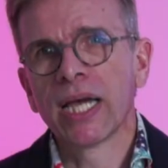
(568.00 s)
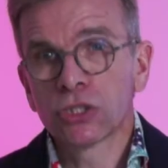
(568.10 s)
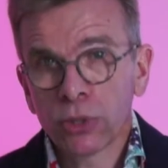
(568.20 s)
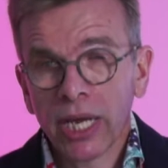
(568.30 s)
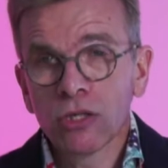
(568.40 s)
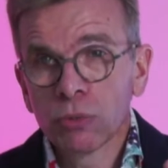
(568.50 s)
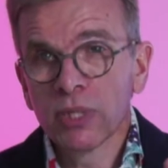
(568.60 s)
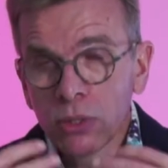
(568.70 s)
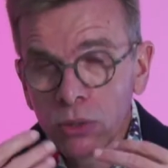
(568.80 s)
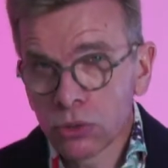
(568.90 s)
trying to be
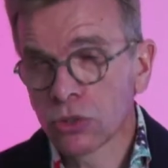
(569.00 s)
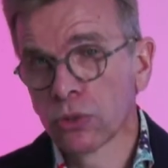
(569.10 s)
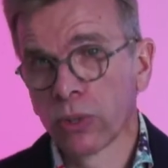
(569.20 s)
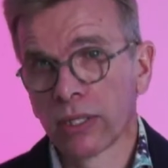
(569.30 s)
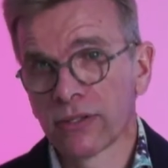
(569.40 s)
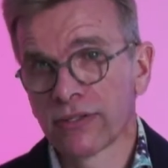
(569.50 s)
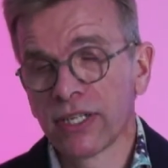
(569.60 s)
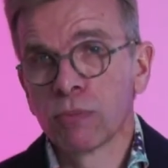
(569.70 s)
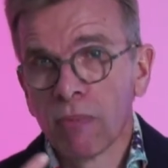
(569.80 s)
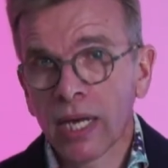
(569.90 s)
good to others.
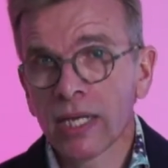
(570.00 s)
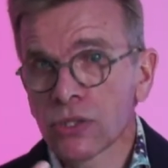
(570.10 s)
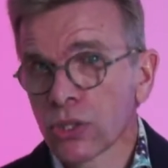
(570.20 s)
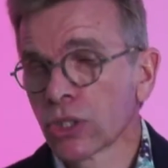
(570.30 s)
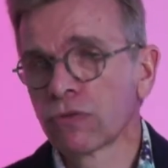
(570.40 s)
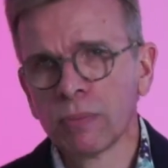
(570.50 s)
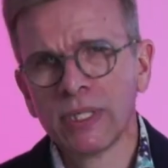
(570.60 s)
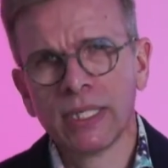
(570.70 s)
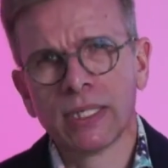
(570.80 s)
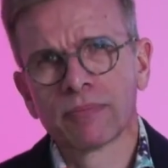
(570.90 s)
It's my search for
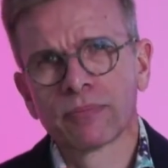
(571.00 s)
meaning.